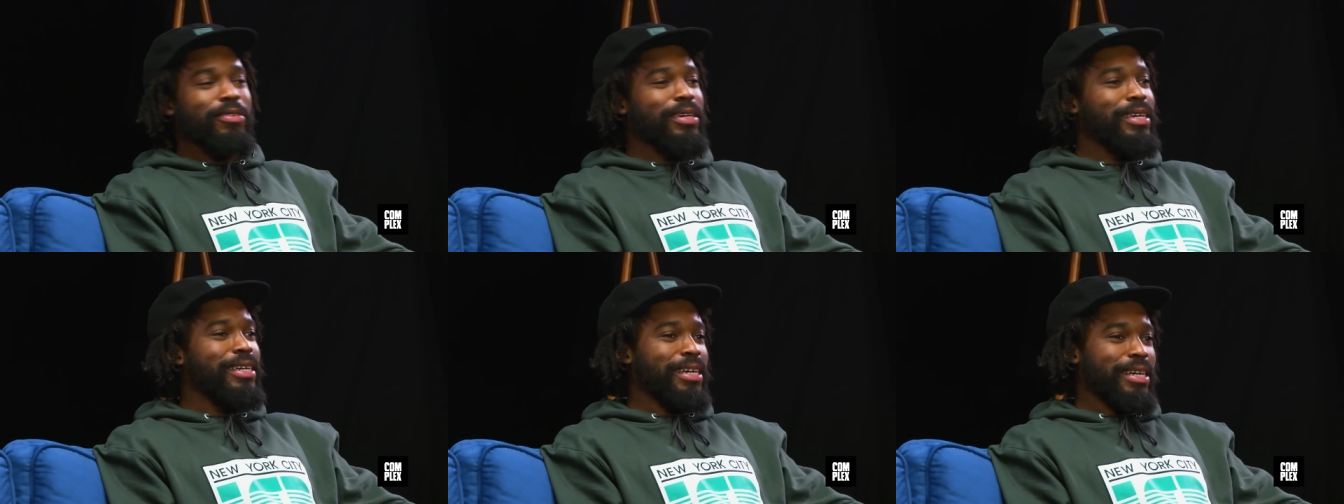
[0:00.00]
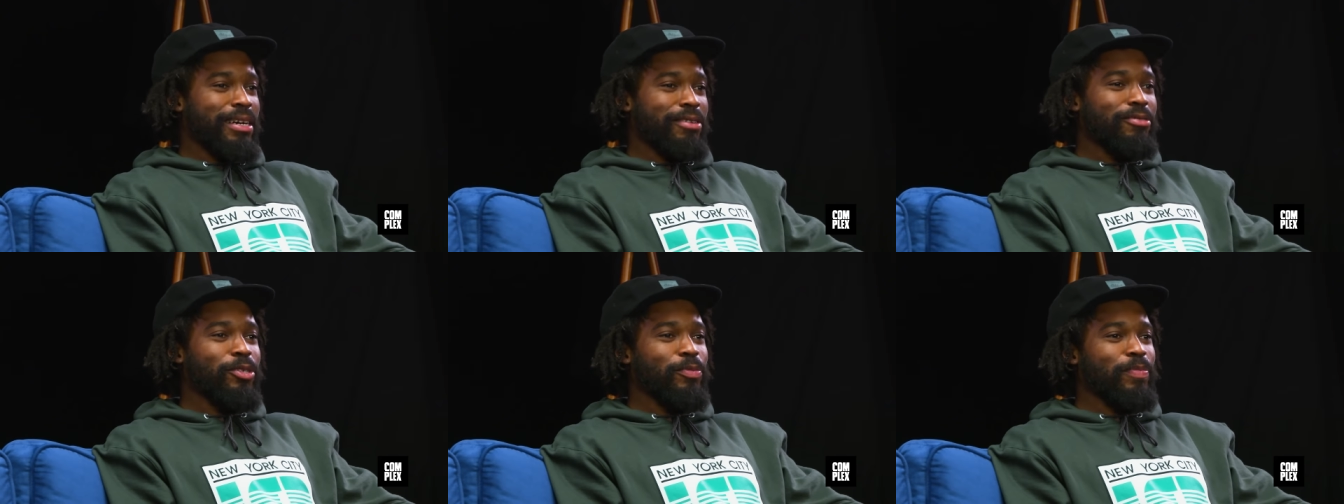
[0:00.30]
Okay,
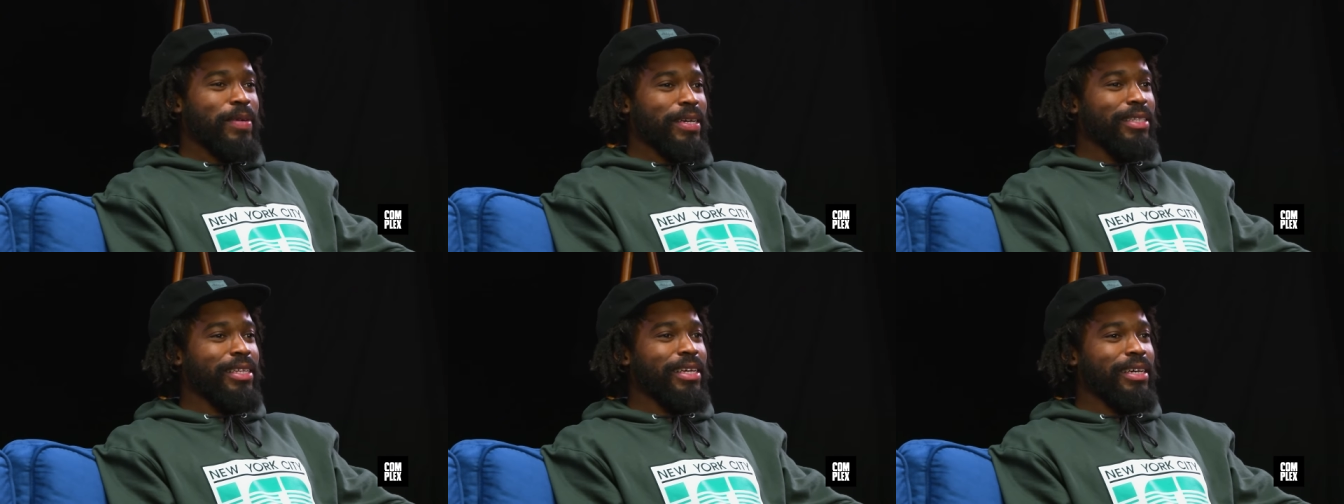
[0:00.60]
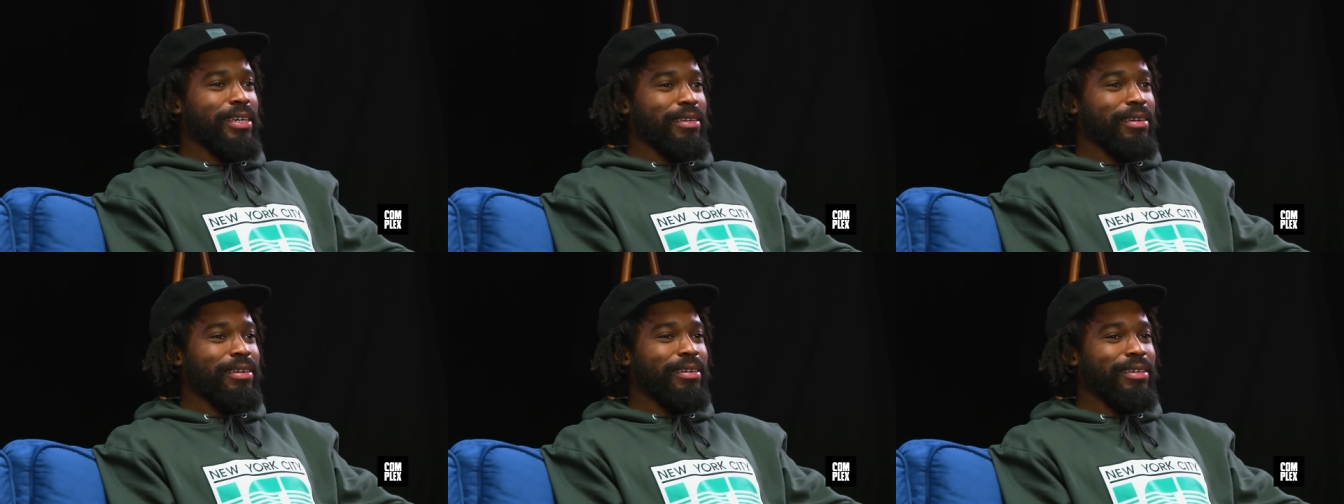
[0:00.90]
yeah, I respect
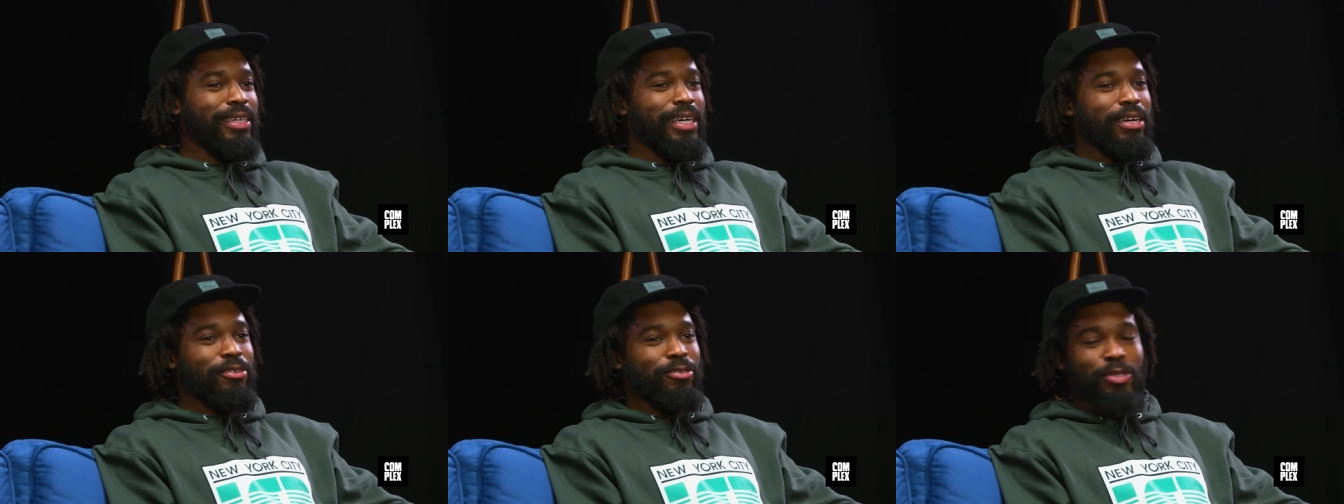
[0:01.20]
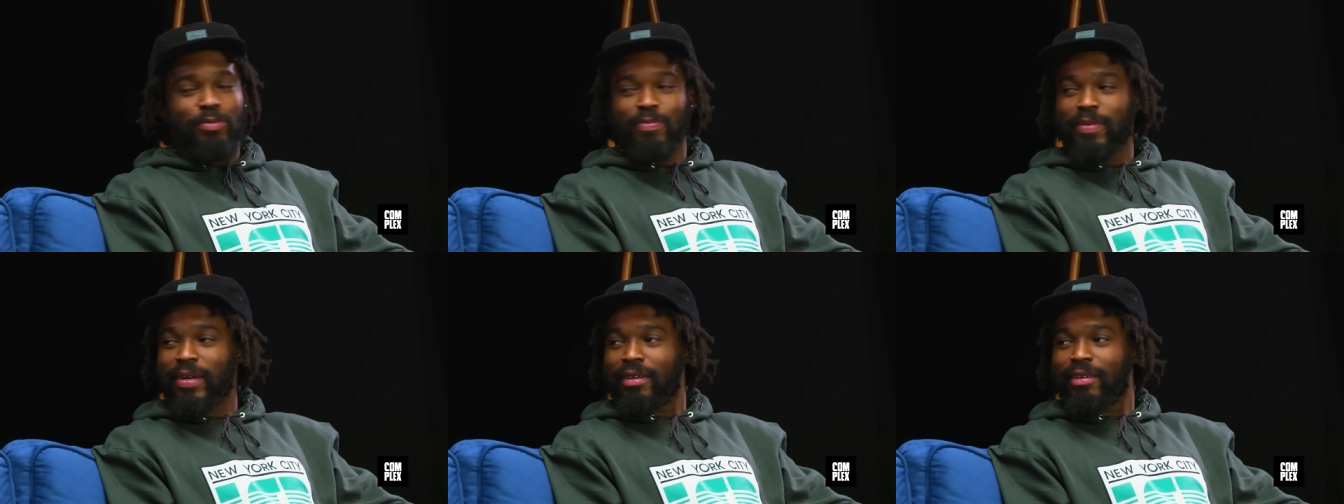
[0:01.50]
that. I do make them more
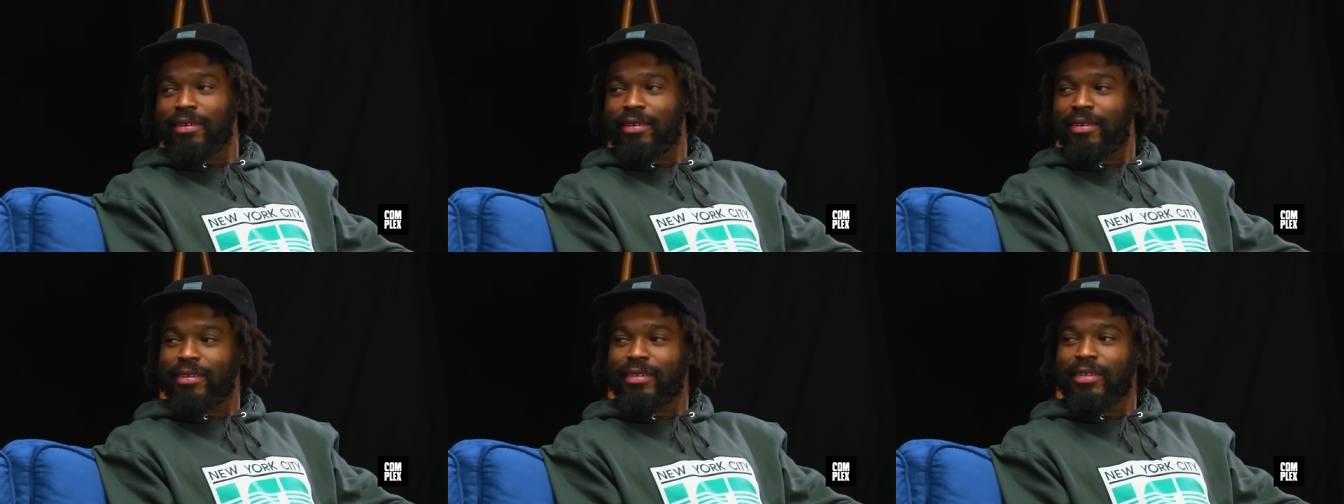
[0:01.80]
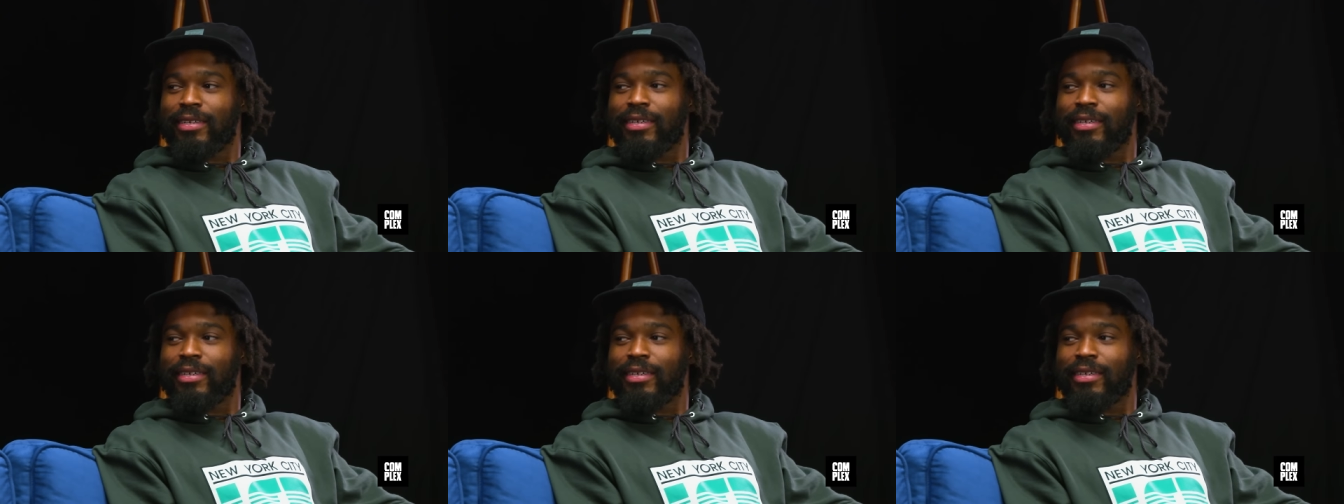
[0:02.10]
muscular